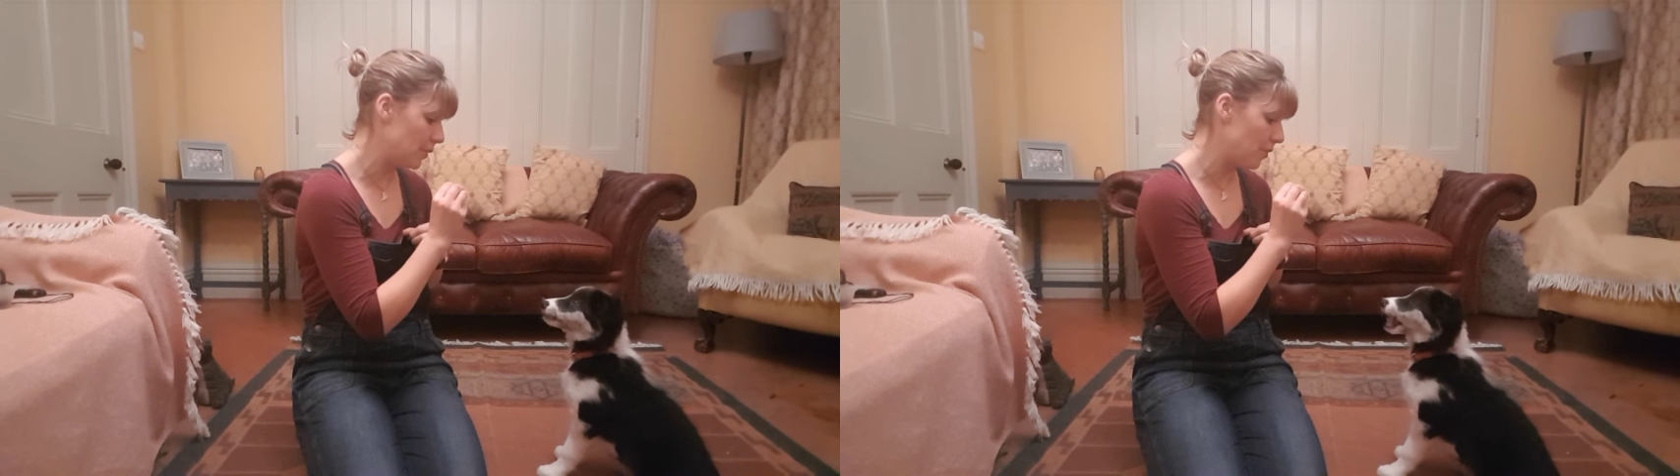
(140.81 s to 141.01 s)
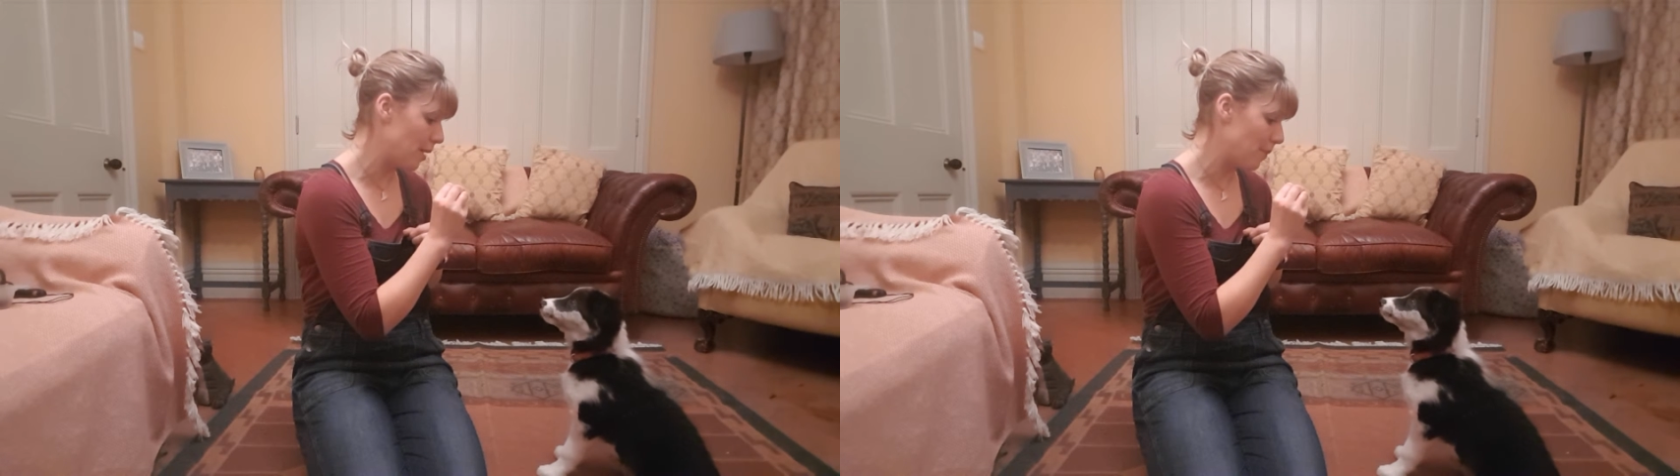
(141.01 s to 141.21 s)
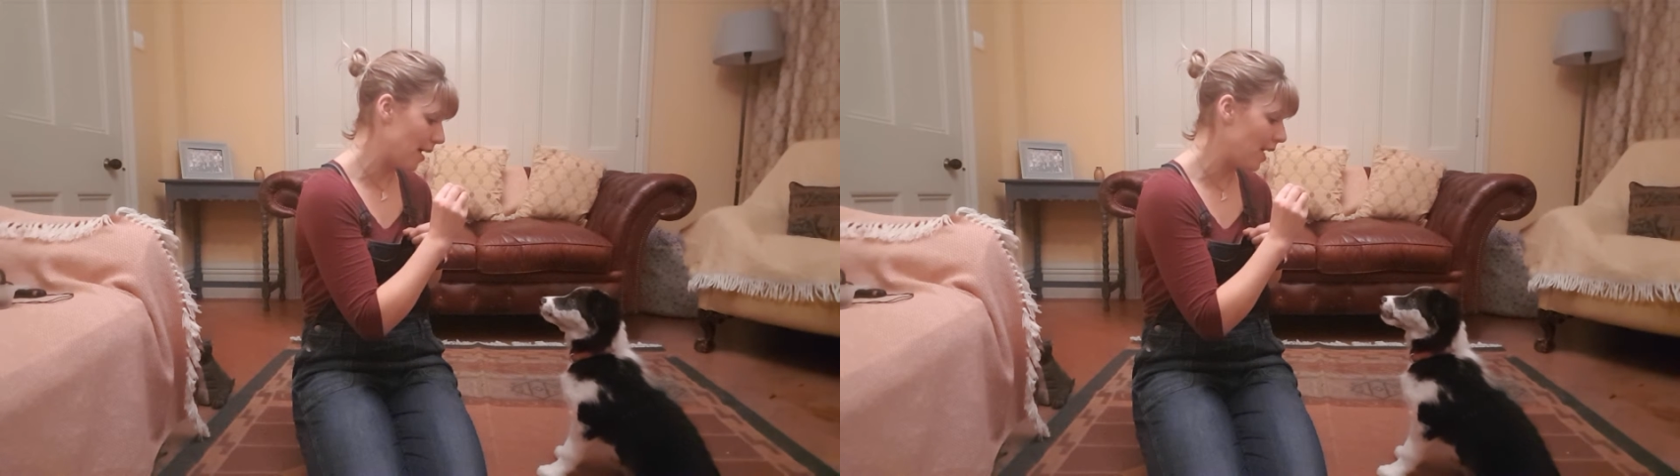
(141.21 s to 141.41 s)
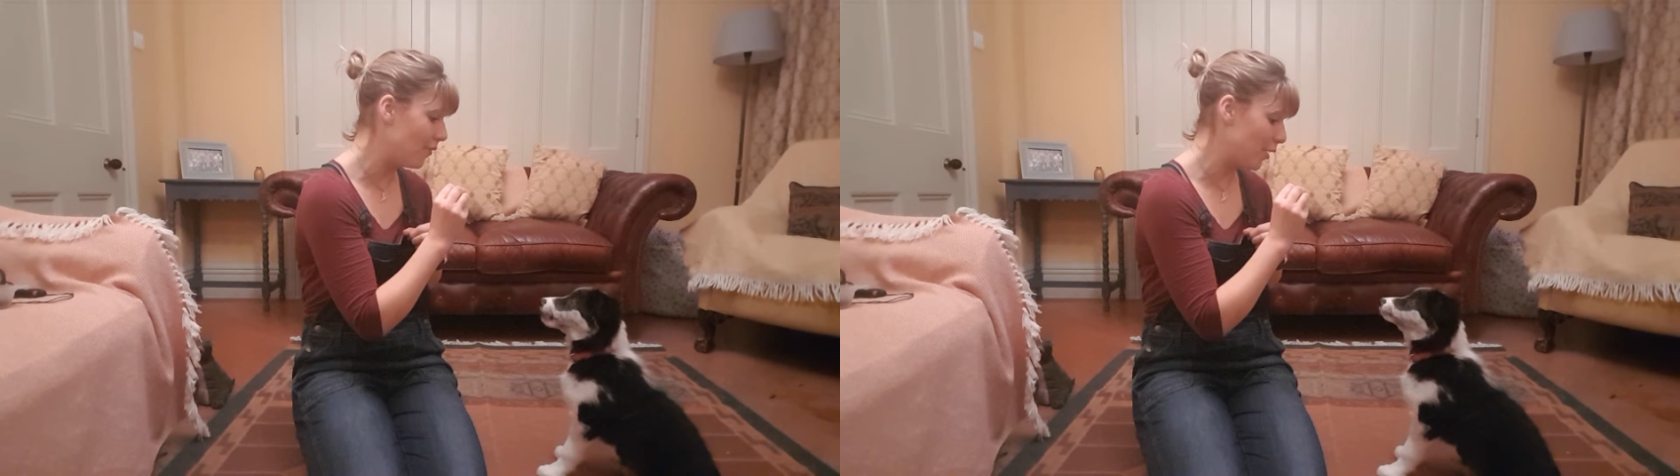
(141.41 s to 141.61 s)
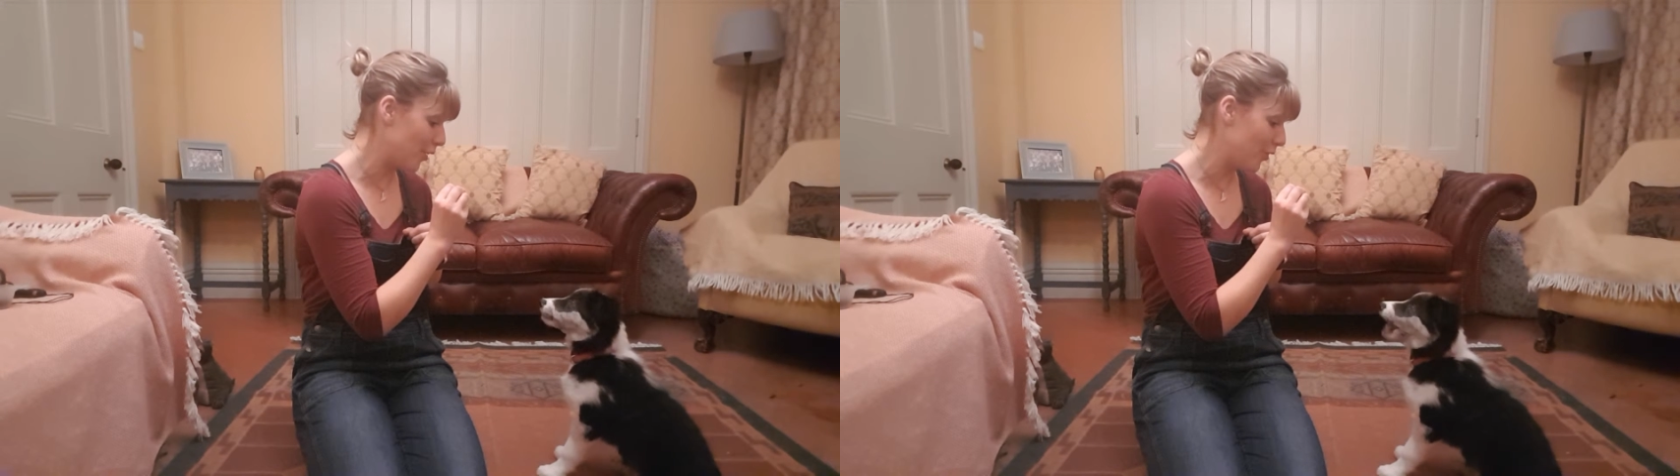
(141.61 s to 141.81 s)
it with that
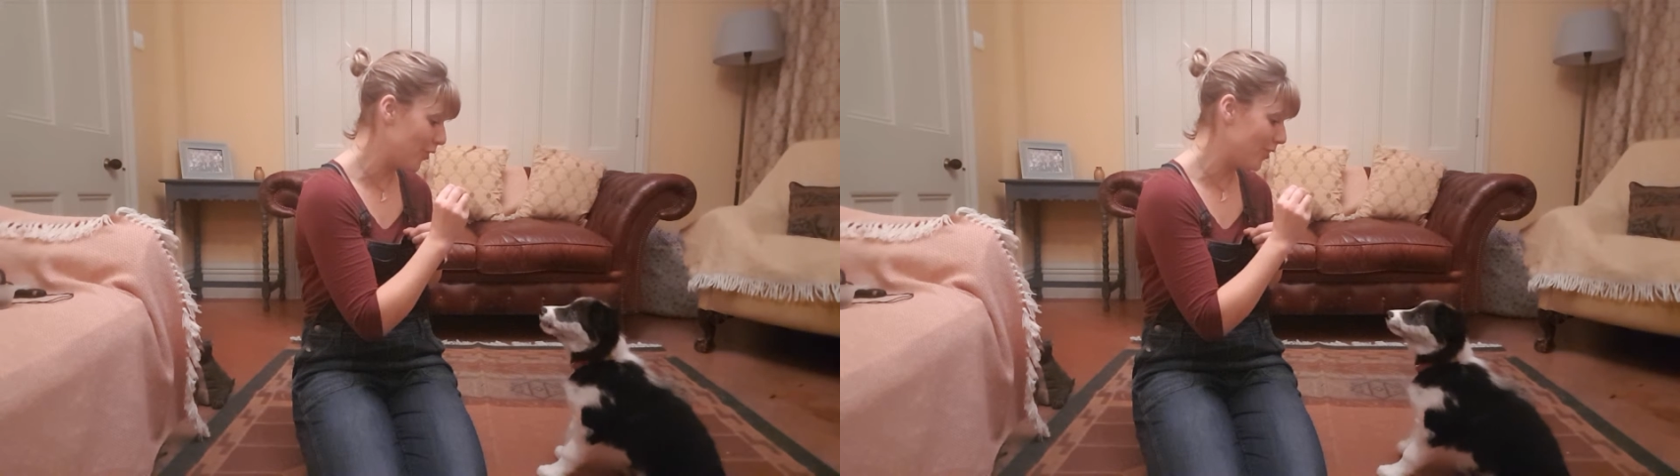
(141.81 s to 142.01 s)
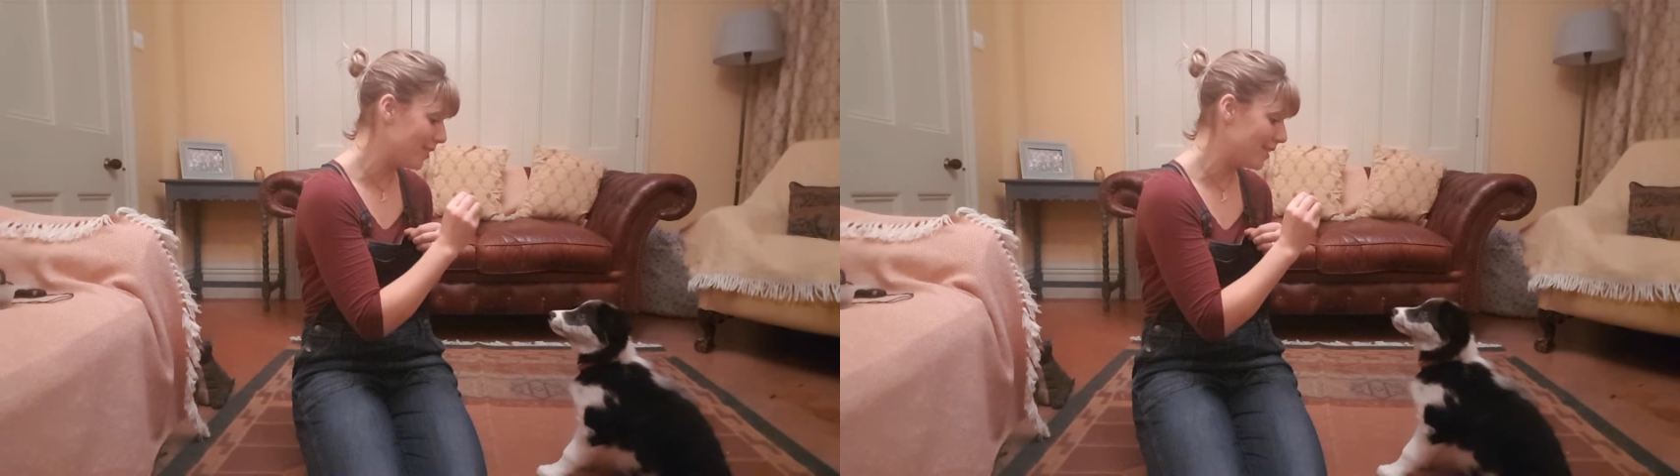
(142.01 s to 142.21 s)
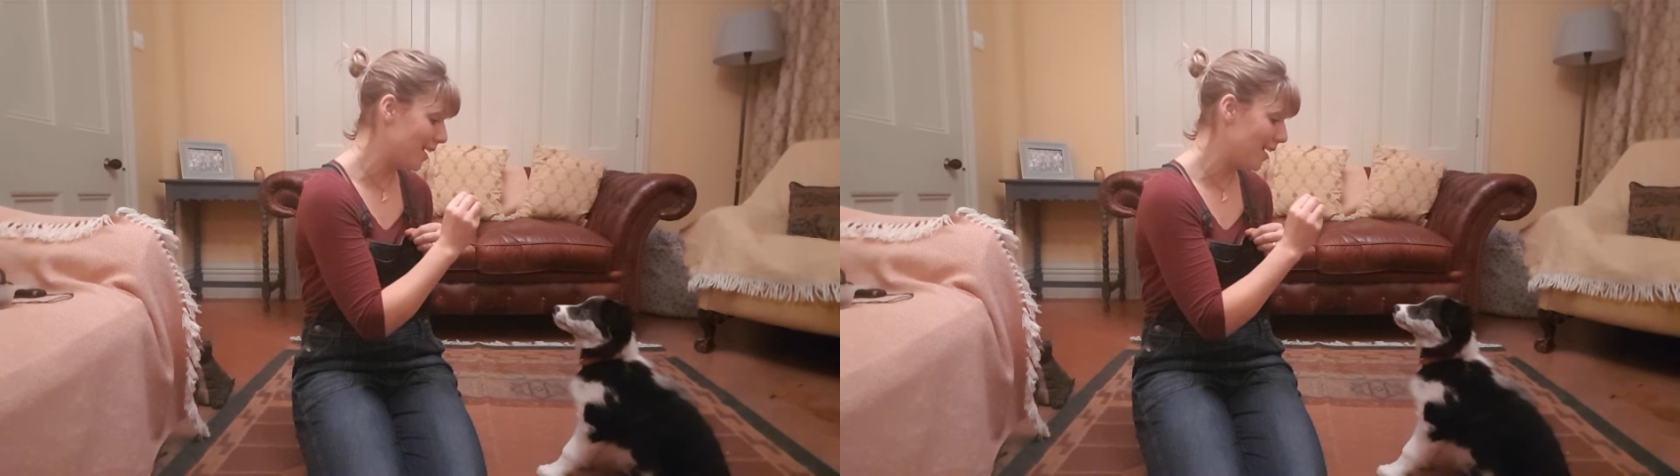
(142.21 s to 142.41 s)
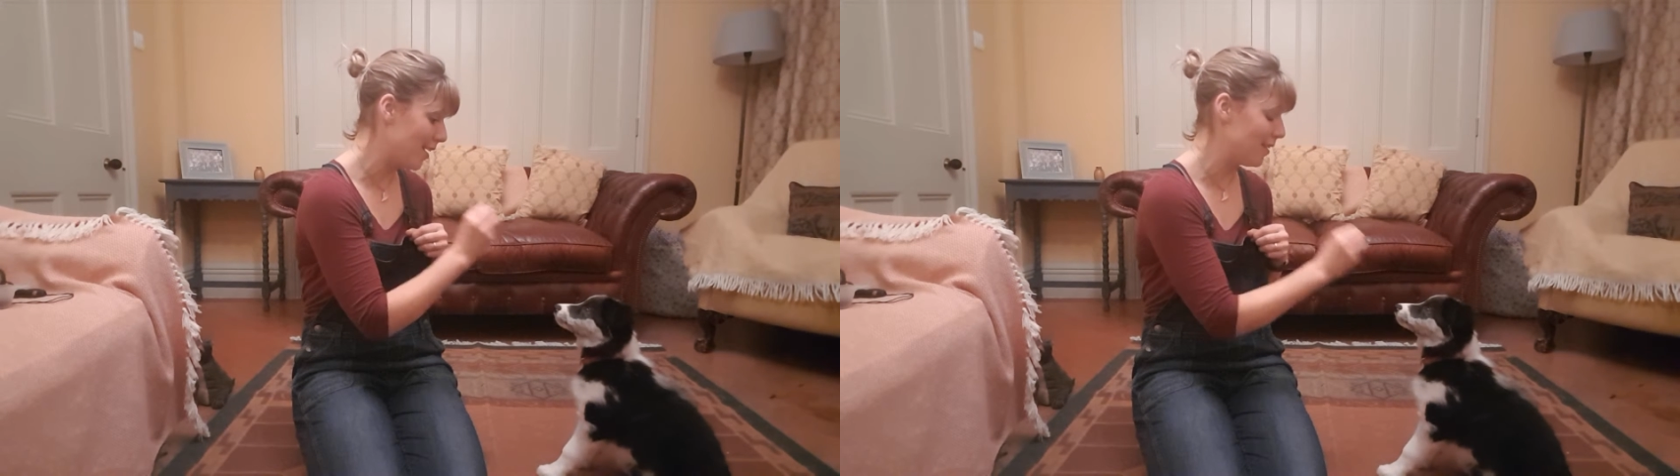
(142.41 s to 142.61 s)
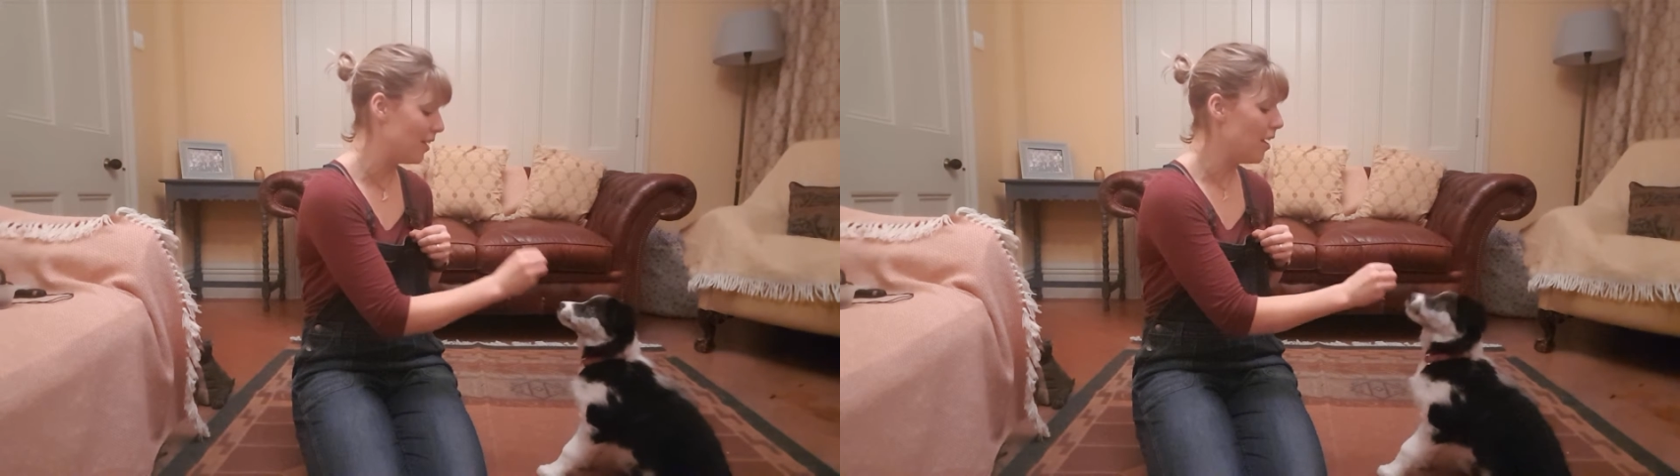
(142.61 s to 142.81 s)
behaviour. Good
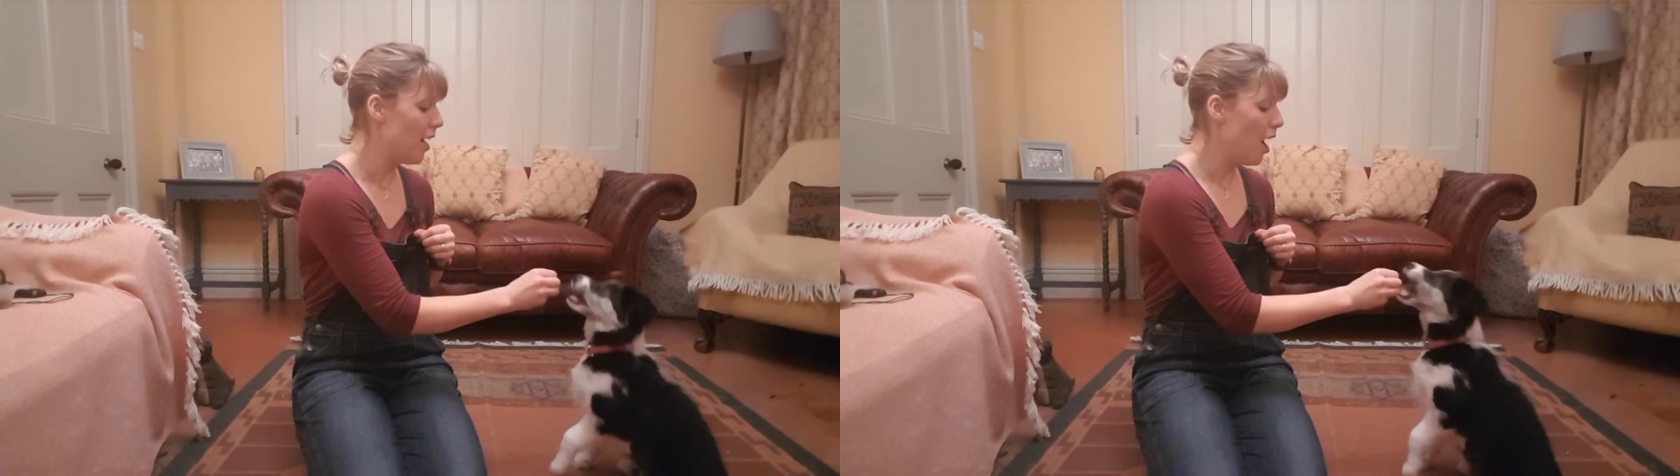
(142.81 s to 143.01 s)
girl.